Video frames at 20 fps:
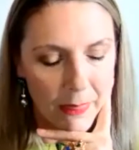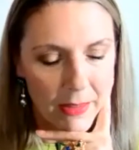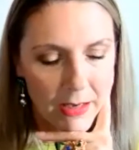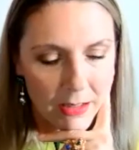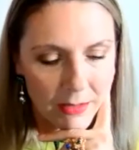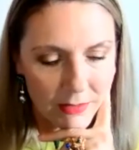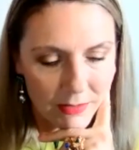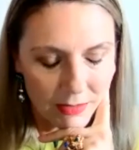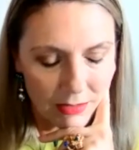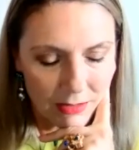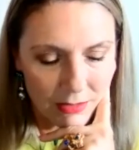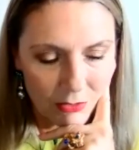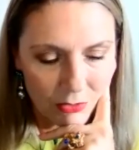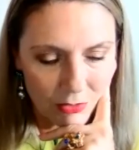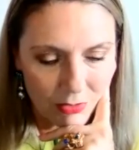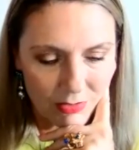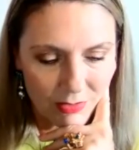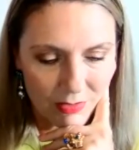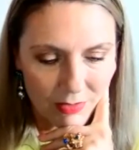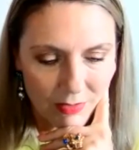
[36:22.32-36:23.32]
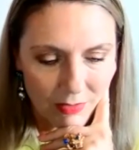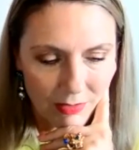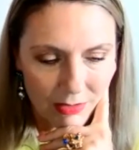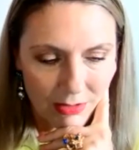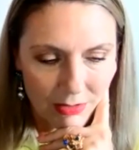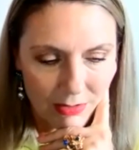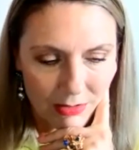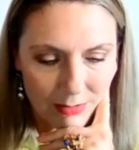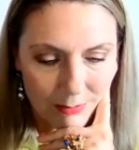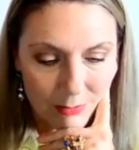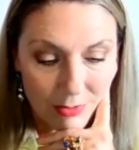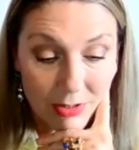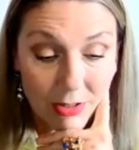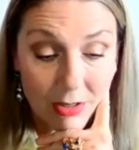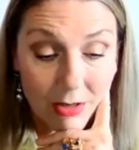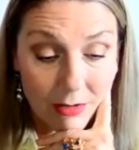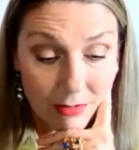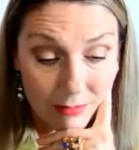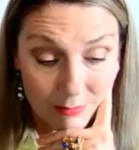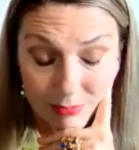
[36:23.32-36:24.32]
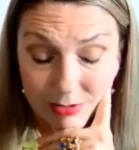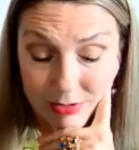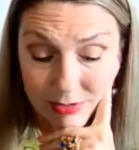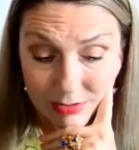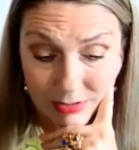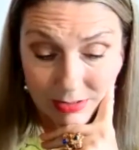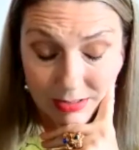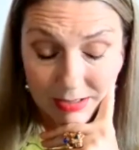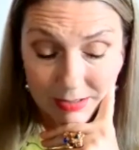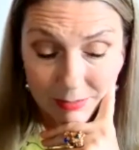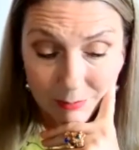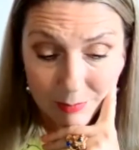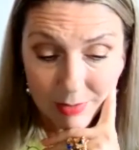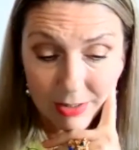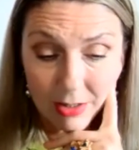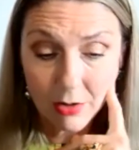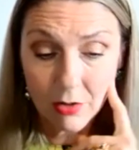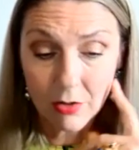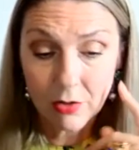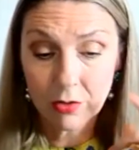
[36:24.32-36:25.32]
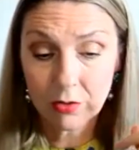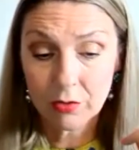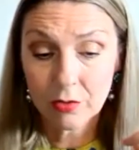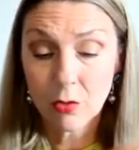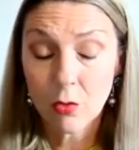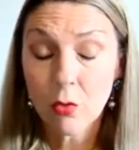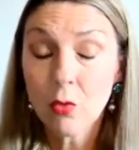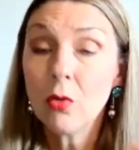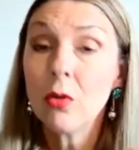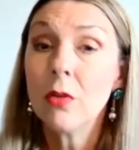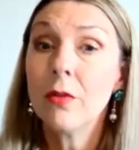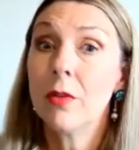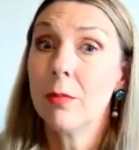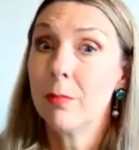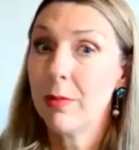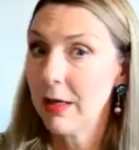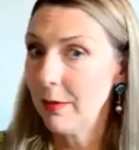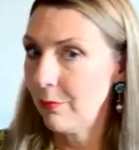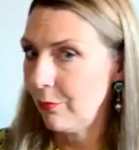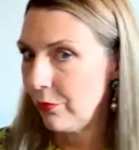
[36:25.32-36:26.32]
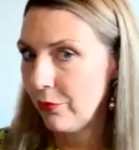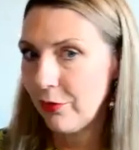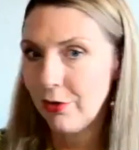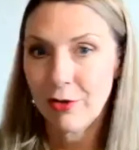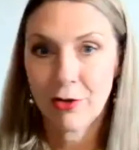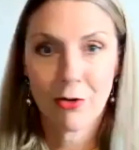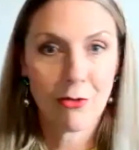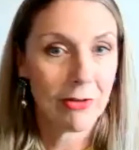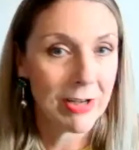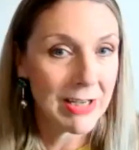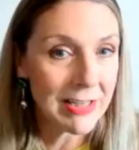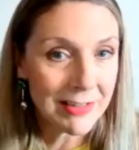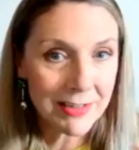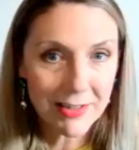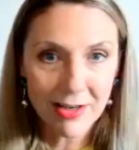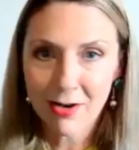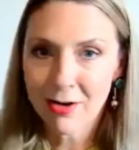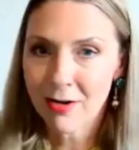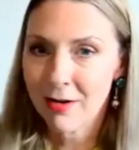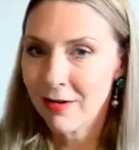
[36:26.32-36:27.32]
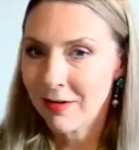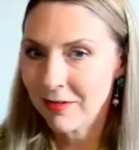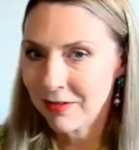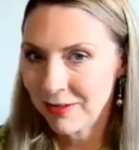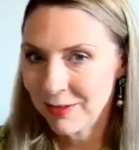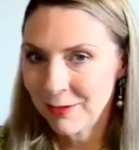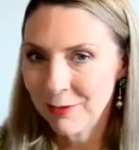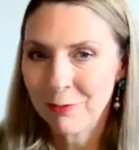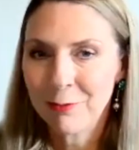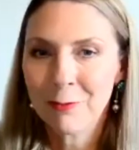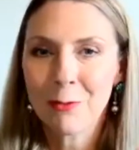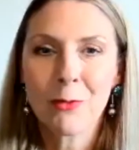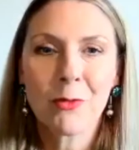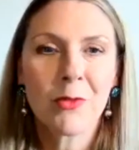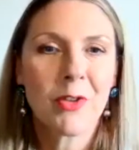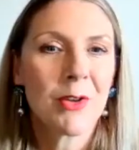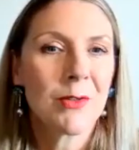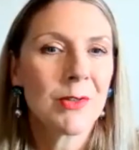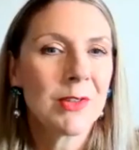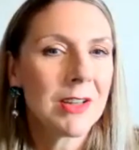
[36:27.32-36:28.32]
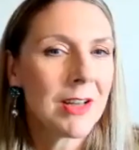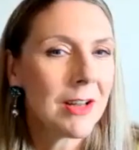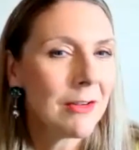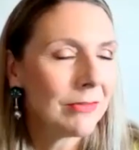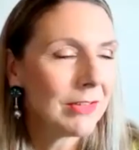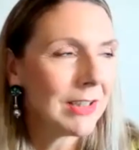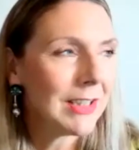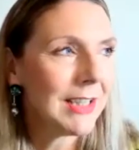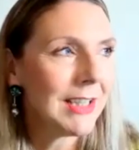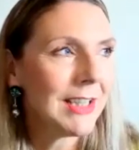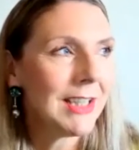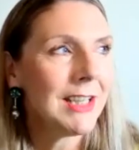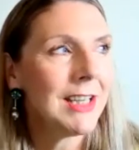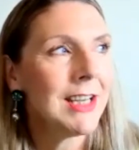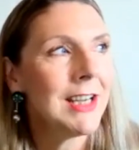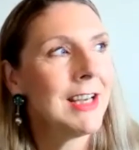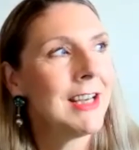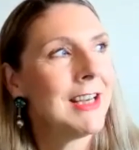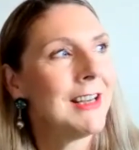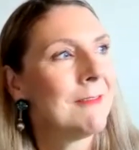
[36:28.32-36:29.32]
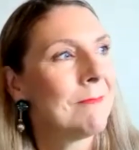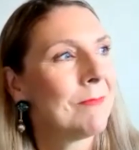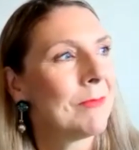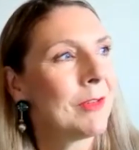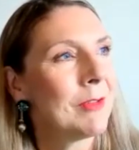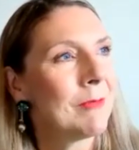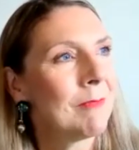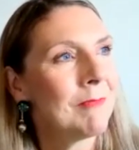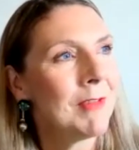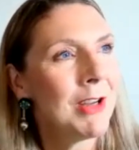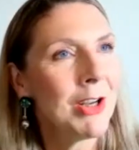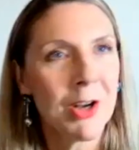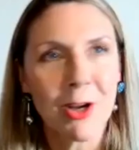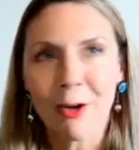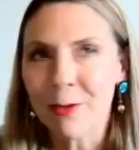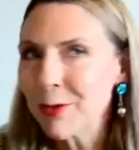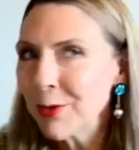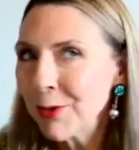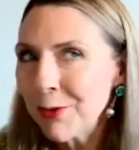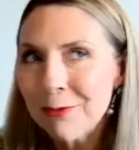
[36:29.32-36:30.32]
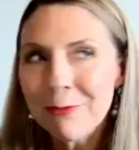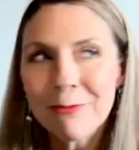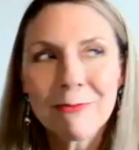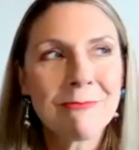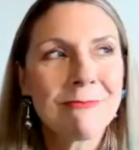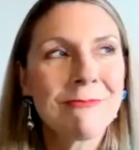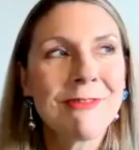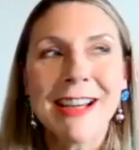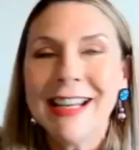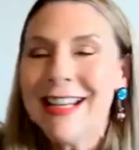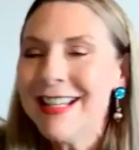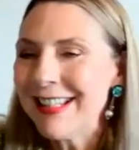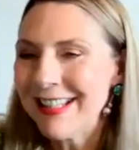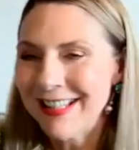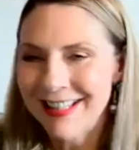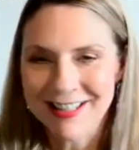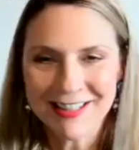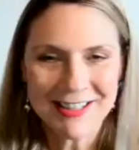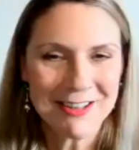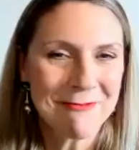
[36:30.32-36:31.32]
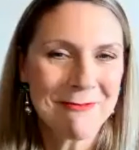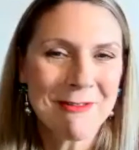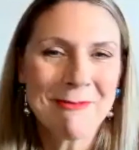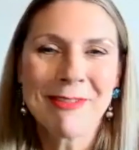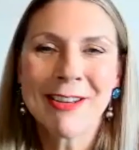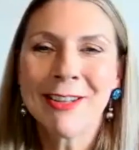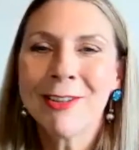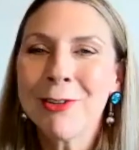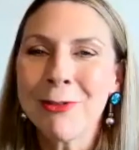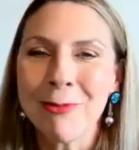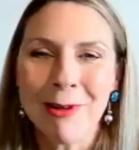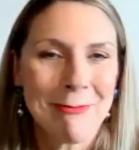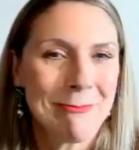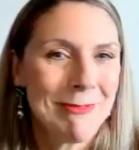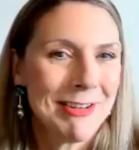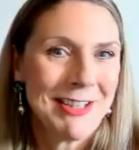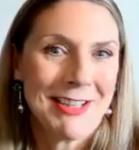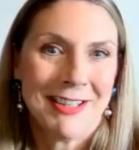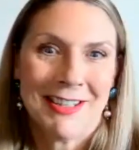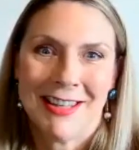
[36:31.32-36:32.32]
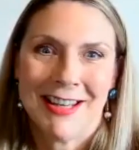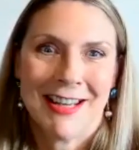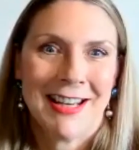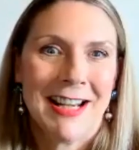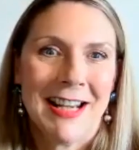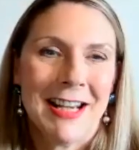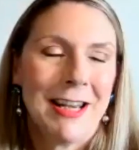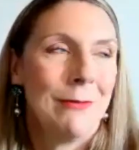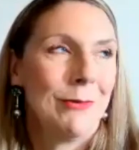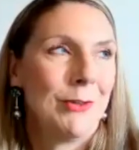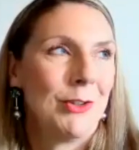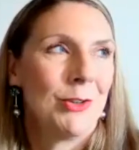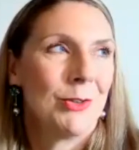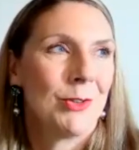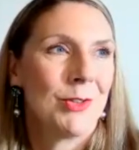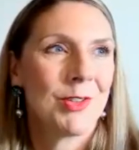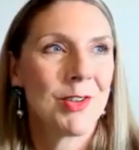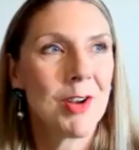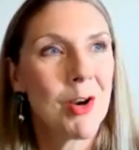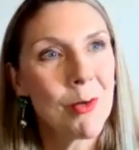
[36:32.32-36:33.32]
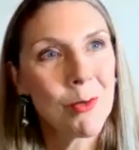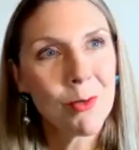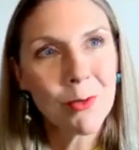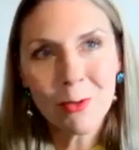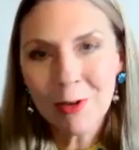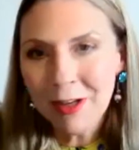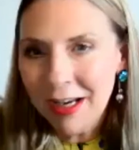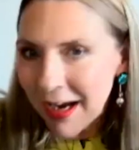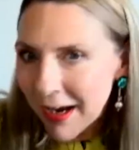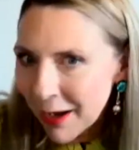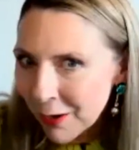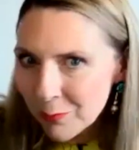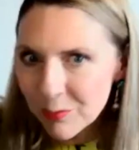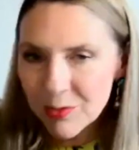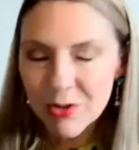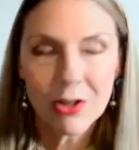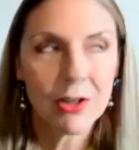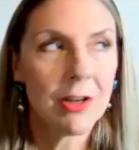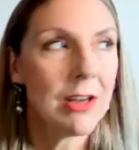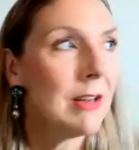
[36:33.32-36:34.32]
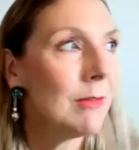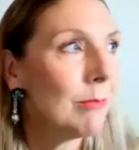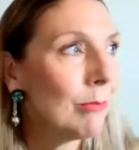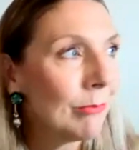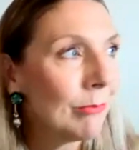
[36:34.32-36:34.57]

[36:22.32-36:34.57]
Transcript: it's an interesting thing in terms of the art market, because all of the people that got into art for those lovely, you know, sort of reasons that we've been talking about, which is that it lifts your soul, it helps you, it